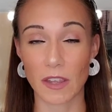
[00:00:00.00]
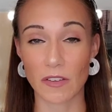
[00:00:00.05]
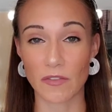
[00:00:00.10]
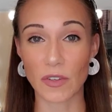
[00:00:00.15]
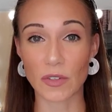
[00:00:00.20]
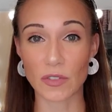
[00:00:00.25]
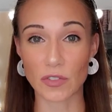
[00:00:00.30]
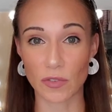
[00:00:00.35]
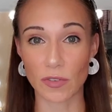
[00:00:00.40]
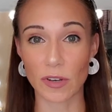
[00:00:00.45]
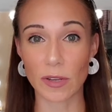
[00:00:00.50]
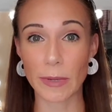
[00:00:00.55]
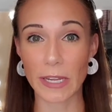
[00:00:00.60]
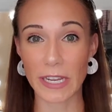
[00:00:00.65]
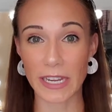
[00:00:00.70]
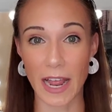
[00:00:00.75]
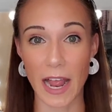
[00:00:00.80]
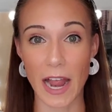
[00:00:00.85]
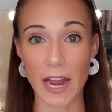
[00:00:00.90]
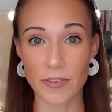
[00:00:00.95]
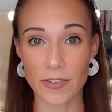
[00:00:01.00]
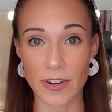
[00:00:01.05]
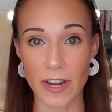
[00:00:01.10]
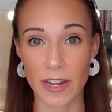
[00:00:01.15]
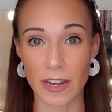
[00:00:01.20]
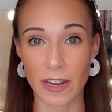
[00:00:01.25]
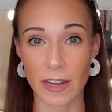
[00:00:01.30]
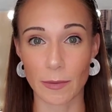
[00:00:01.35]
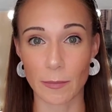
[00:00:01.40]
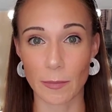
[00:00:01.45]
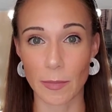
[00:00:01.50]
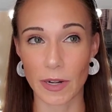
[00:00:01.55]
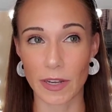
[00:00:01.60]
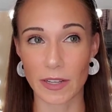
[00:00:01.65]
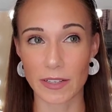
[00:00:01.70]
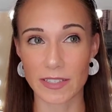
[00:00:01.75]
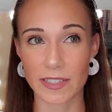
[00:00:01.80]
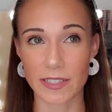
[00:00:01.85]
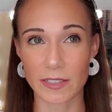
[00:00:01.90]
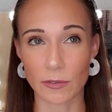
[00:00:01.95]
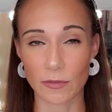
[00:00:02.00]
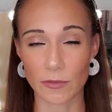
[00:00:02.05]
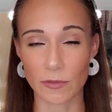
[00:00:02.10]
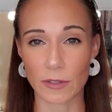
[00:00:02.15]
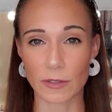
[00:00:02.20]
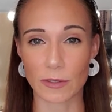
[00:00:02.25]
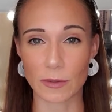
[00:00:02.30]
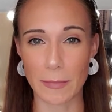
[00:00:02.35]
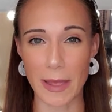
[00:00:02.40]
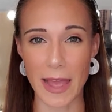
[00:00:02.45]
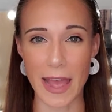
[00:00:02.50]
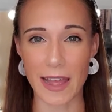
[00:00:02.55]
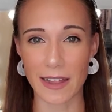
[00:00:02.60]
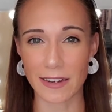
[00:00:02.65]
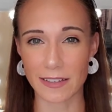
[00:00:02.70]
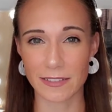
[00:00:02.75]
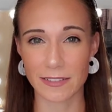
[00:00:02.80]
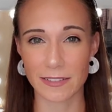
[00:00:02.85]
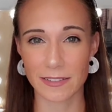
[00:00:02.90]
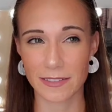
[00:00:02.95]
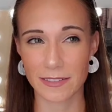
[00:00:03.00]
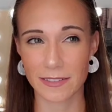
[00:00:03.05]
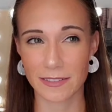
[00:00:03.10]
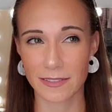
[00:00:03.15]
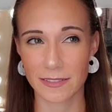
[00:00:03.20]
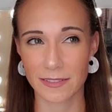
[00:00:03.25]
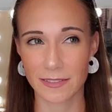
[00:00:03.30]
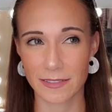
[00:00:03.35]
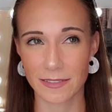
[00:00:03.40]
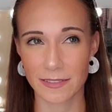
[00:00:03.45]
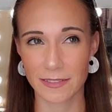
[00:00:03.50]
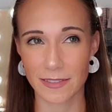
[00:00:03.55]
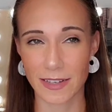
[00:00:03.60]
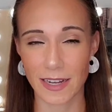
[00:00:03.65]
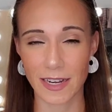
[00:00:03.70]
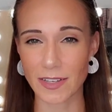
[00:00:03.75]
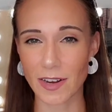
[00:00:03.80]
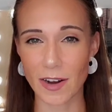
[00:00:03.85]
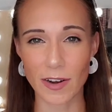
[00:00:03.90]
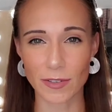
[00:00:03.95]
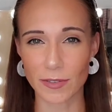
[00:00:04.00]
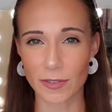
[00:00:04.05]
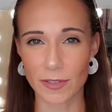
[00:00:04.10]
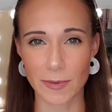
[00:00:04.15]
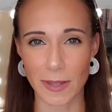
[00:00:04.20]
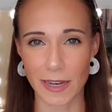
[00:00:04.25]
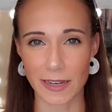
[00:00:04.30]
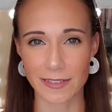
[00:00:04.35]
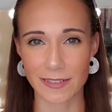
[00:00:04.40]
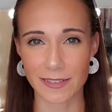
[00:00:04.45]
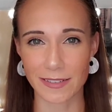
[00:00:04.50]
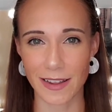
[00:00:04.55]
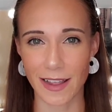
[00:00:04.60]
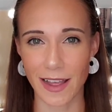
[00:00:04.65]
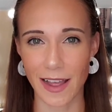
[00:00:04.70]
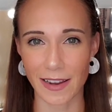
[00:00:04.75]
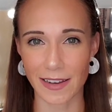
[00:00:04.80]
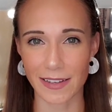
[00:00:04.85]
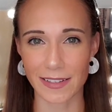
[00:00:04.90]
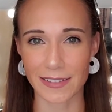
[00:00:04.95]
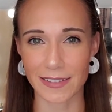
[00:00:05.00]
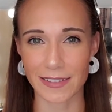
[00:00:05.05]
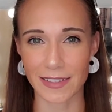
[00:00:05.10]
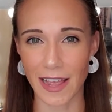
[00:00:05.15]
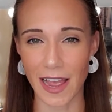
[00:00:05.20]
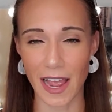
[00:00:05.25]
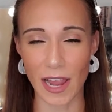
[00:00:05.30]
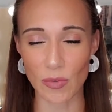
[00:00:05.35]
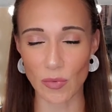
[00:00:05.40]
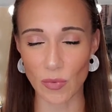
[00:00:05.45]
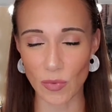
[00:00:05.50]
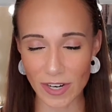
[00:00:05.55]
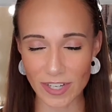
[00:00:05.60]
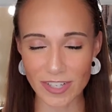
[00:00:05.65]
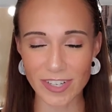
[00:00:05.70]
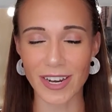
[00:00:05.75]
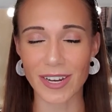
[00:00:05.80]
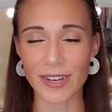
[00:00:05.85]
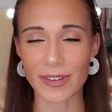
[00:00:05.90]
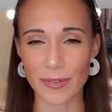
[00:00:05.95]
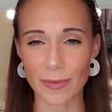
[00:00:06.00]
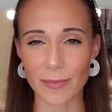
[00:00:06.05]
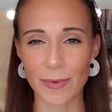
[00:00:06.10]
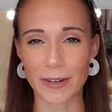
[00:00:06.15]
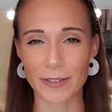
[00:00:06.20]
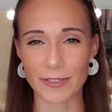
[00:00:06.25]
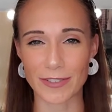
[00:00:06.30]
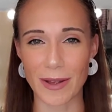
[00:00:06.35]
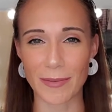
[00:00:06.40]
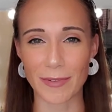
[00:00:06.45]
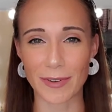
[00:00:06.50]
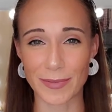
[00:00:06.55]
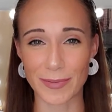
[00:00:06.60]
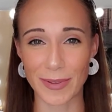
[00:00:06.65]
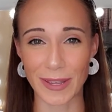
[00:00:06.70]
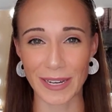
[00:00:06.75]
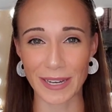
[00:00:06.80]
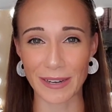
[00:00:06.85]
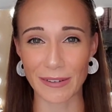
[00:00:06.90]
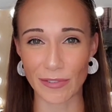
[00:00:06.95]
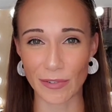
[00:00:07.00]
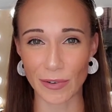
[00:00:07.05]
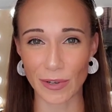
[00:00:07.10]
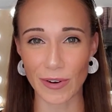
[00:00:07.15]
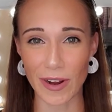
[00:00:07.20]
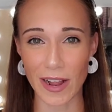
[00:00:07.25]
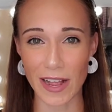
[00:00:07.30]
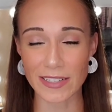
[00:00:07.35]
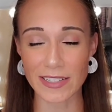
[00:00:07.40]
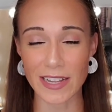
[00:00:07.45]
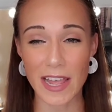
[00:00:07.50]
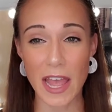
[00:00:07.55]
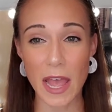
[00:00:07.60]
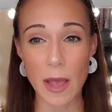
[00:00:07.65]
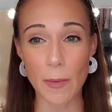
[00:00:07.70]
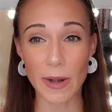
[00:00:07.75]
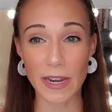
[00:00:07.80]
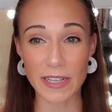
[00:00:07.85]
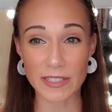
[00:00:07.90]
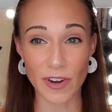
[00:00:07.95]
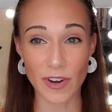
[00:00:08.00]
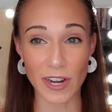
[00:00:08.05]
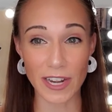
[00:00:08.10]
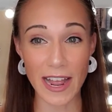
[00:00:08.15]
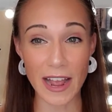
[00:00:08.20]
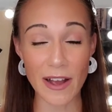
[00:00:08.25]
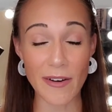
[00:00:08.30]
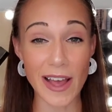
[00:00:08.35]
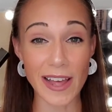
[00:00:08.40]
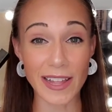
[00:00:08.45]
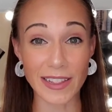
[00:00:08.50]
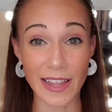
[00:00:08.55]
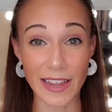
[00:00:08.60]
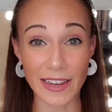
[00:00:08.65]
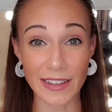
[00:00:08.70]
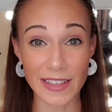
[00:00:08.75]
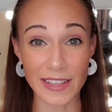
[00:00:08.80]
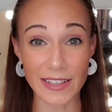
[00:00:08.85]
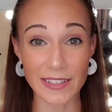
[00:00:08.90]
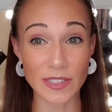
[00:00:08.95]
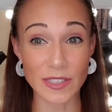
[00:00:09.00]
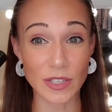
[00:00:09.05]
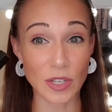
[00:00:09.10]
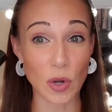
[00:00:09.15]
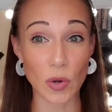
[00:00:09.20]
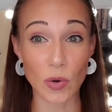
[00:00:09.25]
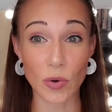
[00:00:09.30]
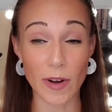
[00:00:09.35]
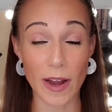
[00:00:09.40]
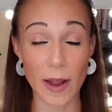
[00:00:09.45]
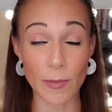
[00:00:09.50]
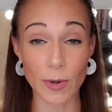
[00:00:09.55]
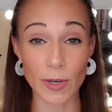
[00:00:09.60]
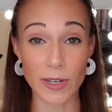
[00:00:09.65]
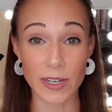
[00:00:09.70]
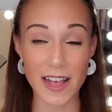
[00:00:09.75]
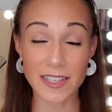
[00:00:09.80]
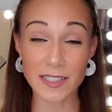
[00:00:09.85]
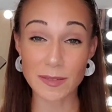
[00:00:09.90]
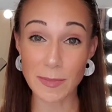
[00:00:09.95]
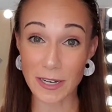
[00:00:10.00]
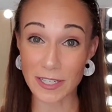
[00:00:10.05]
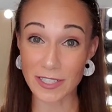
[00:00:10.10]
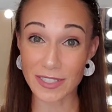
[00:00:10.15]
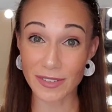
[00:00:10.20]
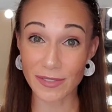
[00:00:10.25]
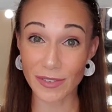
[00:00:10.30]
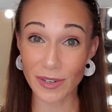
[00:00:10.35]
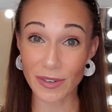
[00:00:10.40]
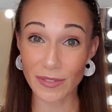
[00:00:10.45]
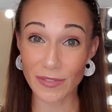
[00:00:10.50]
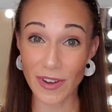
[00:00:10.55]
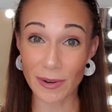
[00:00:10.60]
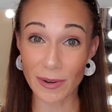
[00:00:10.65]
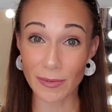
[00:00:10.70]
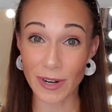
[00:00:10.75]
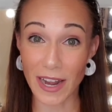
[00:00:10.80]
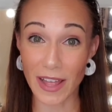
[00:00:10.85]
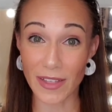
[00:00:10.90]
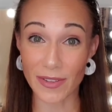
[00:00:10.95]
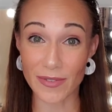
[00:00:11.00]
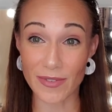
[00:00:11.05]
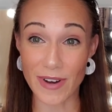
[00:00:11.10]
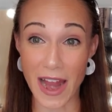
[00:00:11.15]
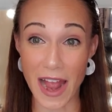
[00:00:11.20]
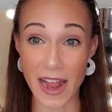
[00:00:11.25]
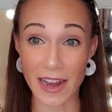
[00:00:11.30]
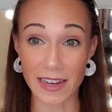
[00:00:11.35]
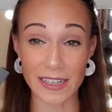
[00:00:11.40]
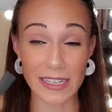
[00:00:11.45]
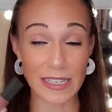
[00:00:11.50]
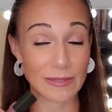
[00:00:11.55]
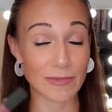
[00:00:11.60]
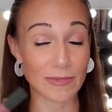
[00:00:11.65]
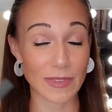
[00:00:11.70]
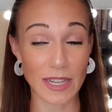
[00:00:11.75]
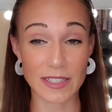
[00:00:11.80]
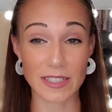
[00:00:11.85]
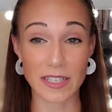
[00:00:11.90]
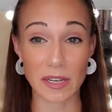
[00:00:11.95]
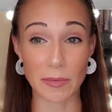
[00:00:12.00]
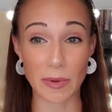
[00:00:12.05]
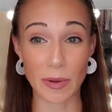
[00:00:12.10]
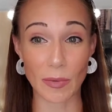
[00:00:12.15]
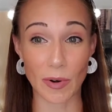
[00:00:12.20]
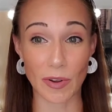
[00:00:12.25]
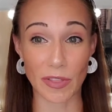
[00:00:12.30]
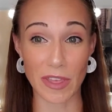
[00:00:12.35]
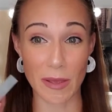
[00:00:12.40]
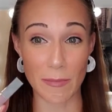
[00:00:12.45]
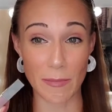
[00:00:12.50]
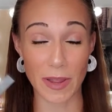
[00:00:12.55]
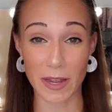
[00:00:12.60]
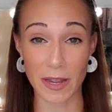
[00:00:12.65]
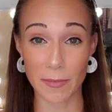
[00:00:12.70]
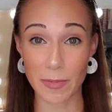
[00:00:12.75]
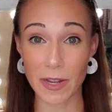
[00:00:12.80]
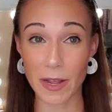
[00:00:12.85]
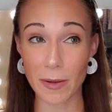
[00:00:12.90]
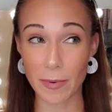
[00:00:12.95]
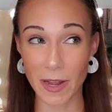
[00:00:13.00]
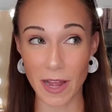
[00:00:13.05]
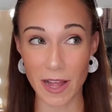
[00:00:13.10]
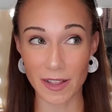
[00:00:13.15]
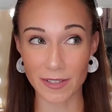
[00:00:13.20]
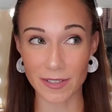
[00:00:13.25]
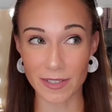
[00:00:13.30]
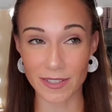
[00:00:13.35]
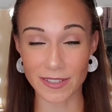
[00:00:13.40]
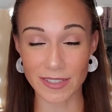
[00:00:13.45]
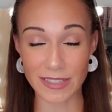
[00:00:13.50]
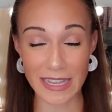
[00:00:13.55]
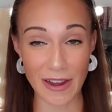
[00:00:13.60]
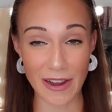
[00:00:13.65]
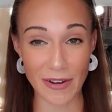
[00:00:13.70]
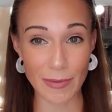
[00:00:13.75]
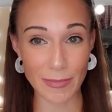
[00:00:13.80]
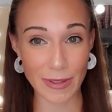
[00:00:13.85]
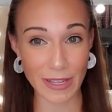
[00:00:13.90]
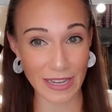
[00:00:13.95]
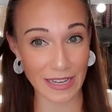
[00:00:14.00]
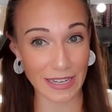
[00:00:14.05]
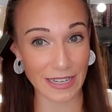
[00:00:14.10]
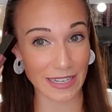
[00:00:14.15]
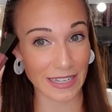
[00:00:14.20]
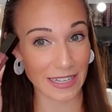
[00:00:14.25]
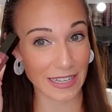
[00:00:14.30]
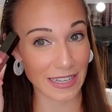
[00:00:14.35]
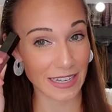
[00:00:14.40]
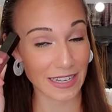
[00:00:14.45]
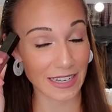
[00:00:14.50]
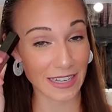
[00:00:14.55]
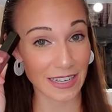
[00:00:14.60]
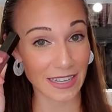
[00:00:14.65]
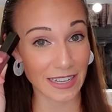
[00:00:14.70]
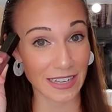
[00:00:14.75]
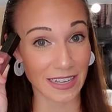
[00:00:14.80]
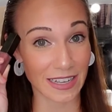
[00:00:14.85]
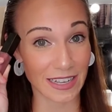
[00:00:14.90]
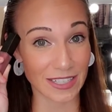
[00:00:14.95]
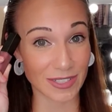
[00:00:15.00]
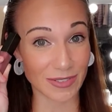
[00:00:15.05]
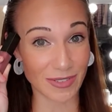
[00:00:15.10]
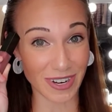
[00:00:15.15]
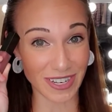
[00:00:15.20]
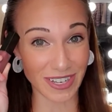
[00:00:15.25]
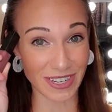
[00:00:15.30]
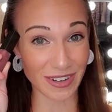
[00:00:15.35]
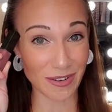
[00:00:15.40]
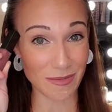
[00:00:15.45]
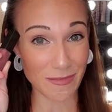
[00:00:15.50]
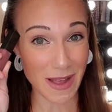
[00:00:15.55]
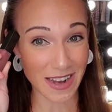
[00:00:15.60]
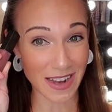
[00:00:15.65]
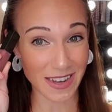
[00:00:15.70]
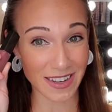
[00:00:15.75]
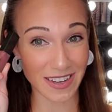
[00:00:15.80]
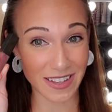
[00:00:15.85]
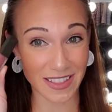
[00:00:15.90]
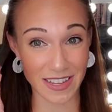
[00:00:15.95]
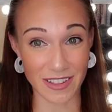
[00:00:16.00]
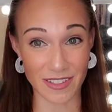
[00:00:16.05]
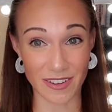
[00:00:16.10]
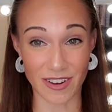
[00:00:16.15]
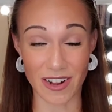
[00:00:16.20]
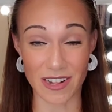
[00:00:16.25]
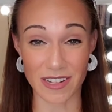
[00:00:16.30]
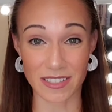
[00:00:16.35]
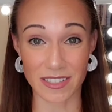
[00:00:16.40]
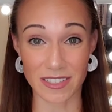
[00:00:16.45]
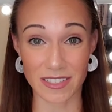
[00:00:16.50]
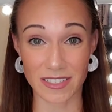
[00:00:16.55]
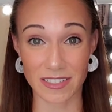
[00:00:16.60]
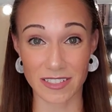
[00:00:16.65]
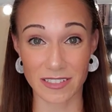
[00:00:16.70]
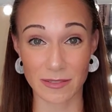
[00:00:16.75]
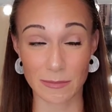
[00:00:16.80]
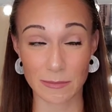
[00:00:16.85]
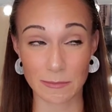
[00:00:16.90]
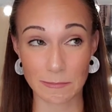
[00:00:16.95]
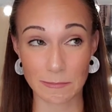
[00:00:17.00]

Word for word: It feels creamy and hydrating, but it still feels matte. It's hard to explain. I I wish I could do a better job explaining it for you guys, but as of right now, I like this. Go grab one, especially if you can find one at the rack. It's going to be worth it. Pick up a couple colors. Now I'm like, do I need to go back and get the other colors?